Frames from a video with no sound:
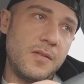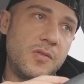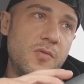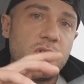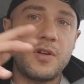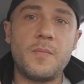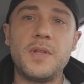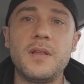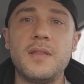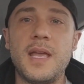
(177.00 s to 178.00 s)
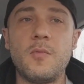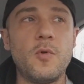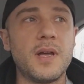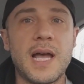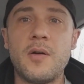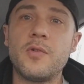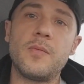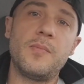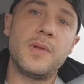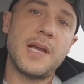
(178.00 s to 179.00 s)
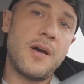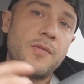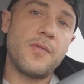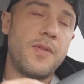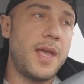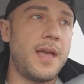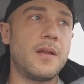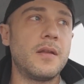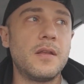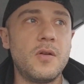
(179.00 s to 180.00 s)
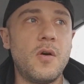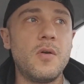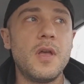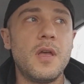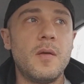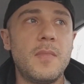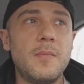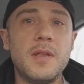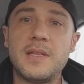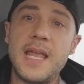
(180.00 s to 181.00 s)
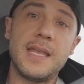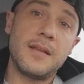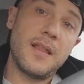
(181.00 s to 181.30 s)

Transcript: do something that will counter that, you know, maybe taking